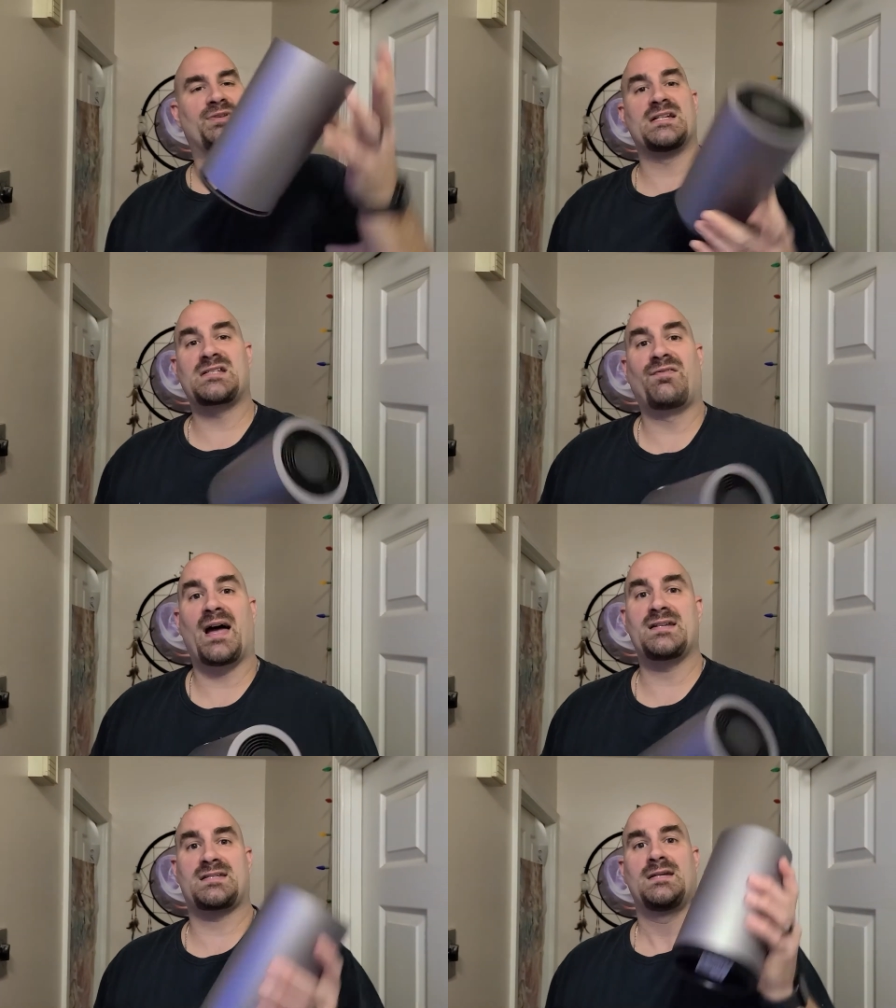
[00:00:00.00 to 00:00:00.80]
this
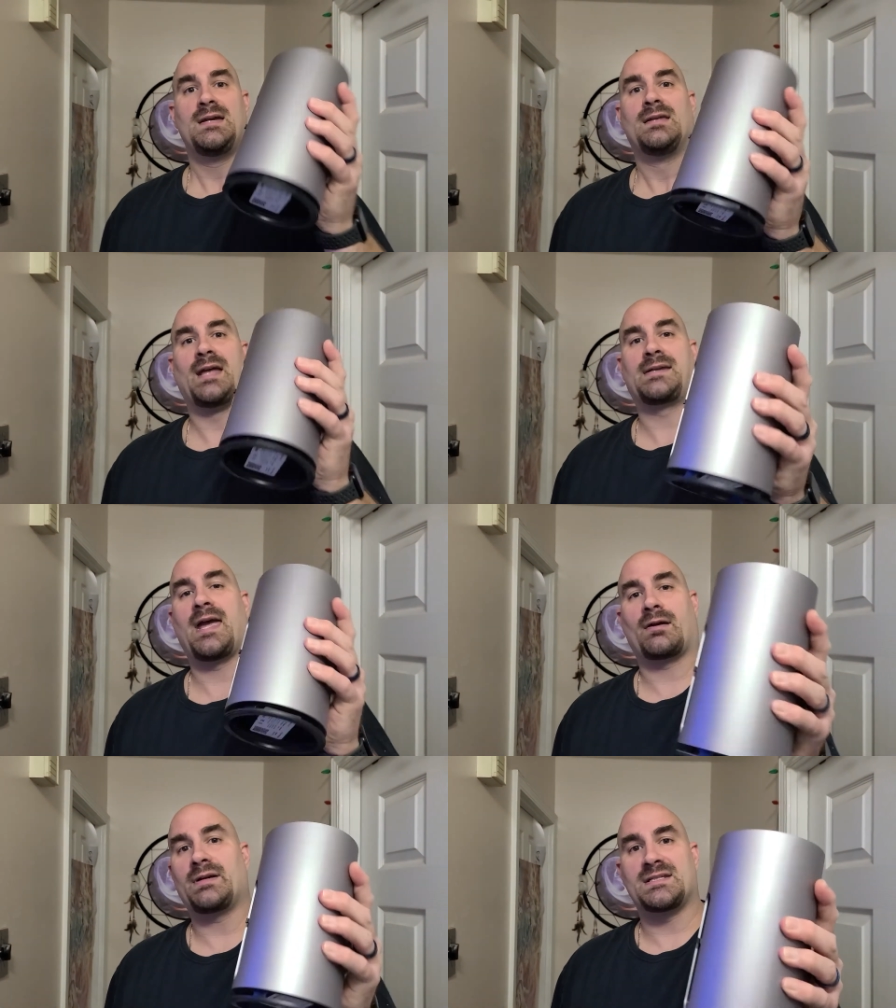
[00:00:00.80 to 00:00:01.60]
device that
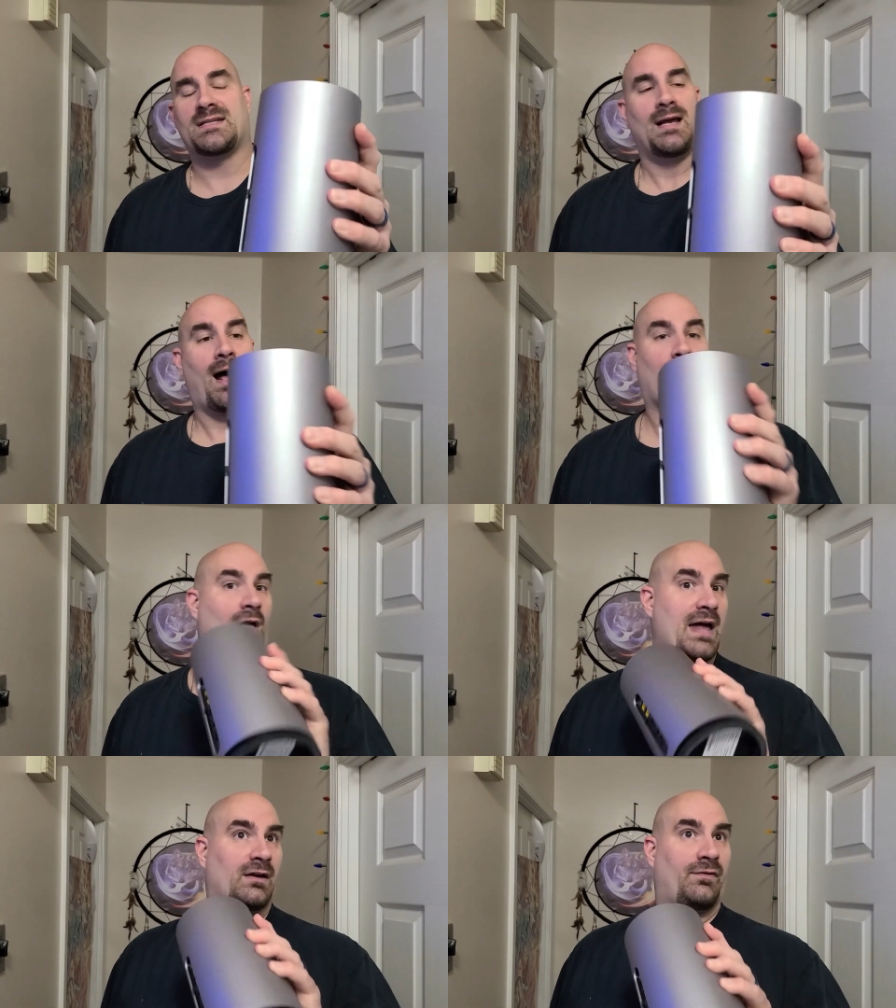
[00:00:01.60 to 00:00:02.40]
carries a
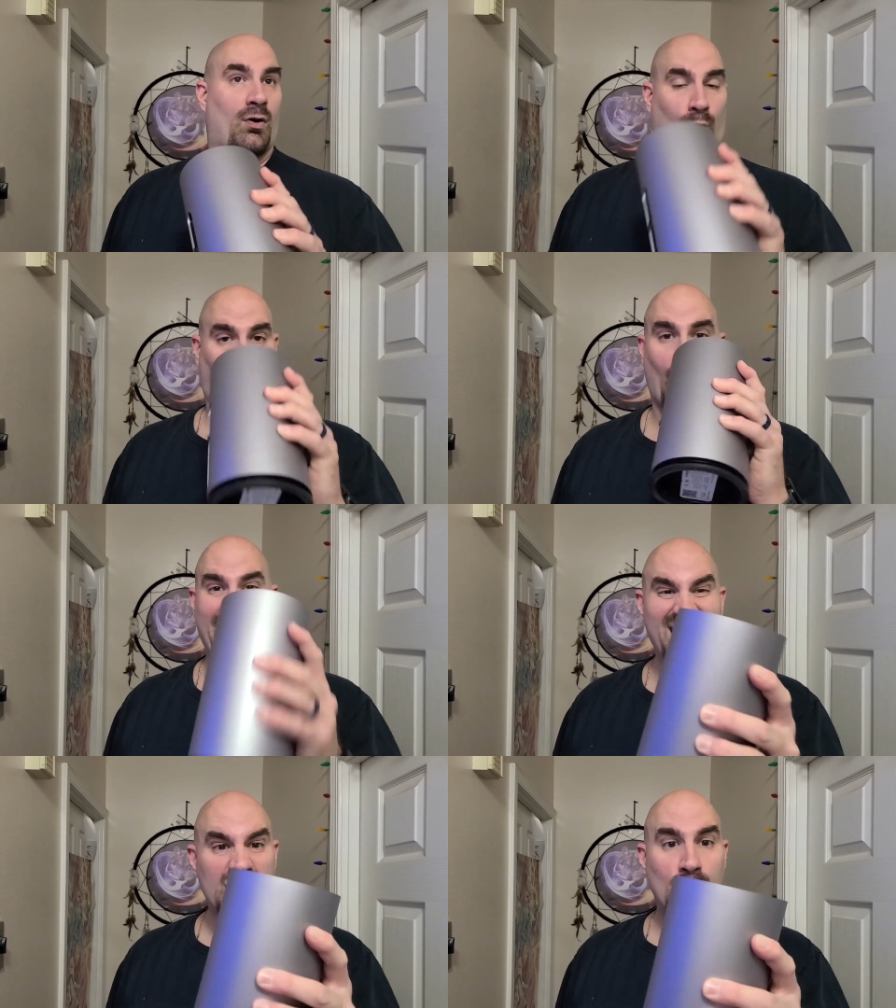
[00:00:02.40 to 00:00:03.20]
lot of
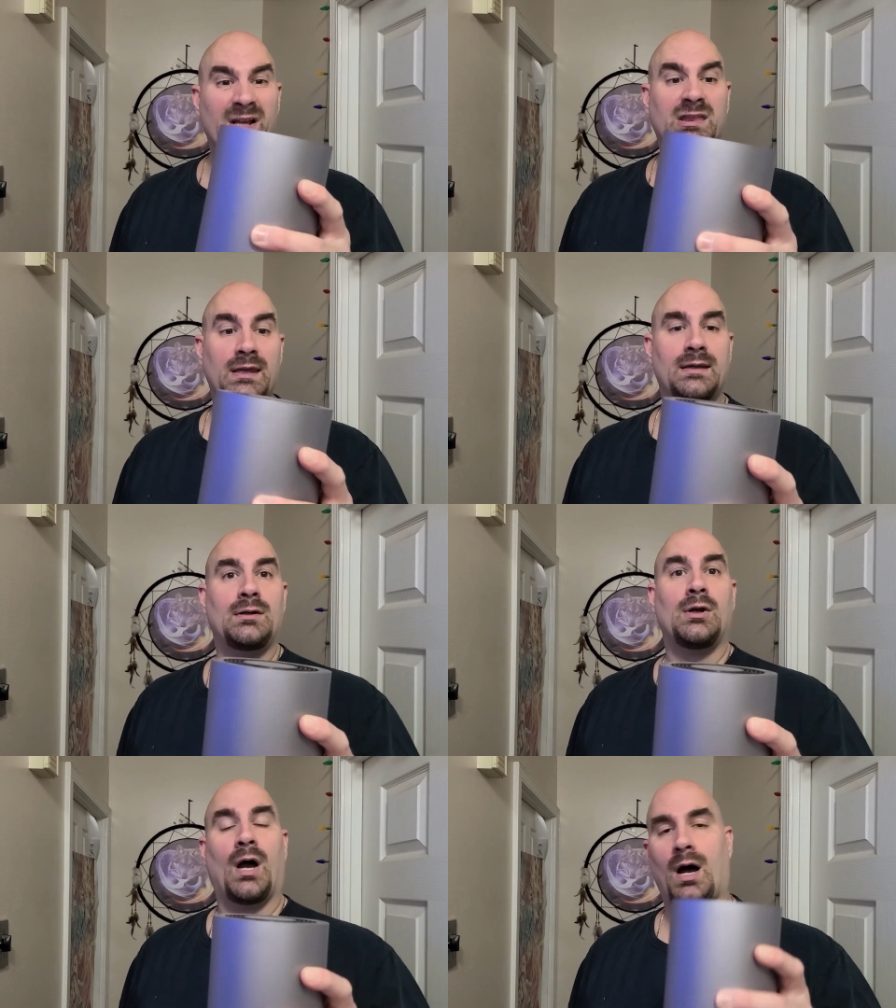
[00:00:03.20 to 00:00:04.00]
range with it,
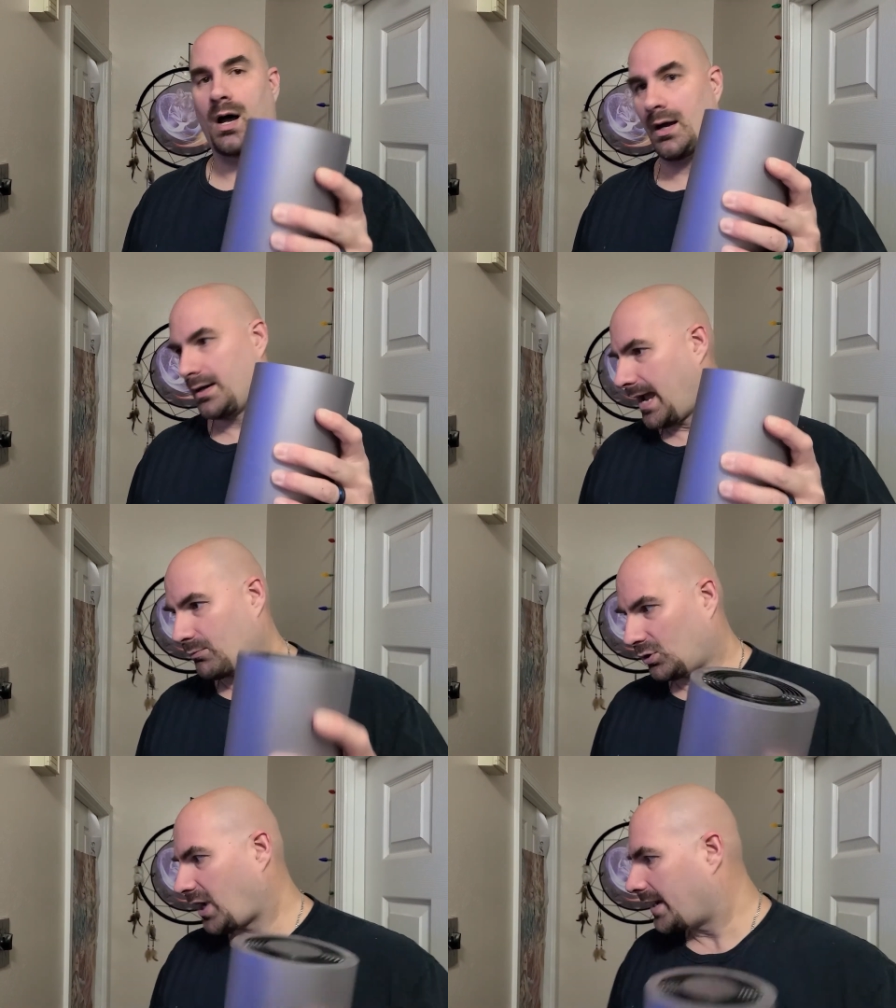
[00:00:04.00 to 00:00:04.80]
and
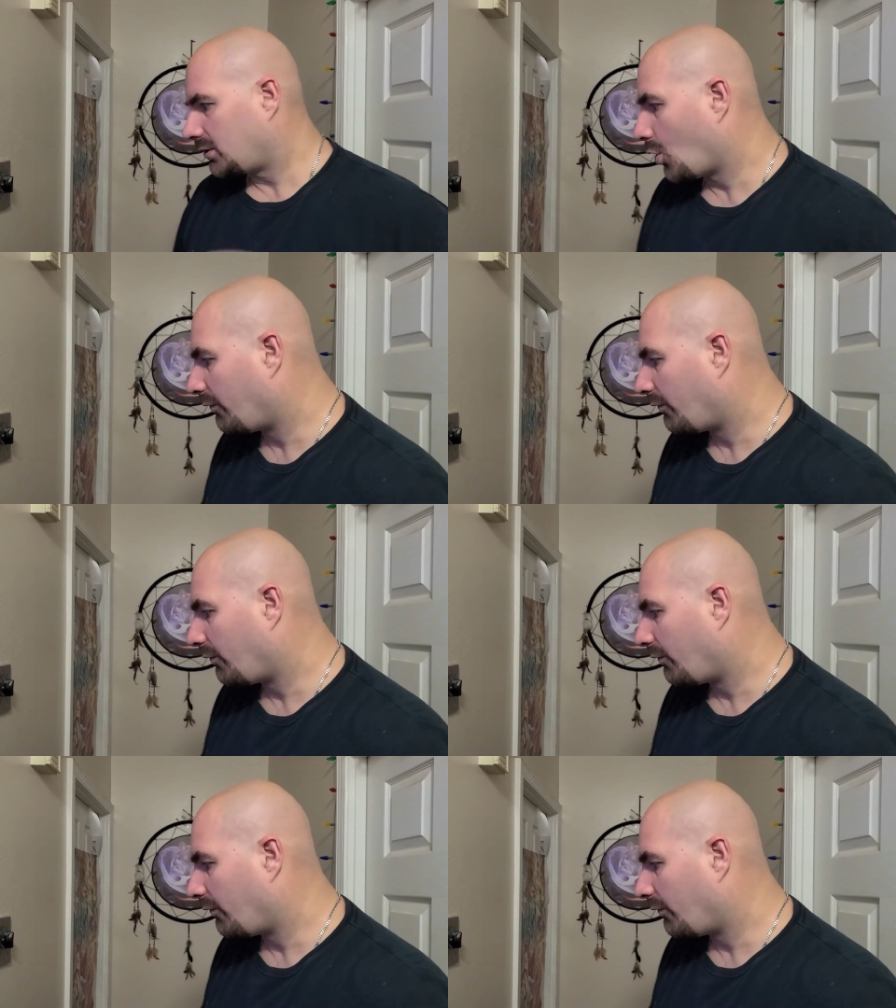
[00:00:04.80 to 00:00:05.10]
we'll kind of go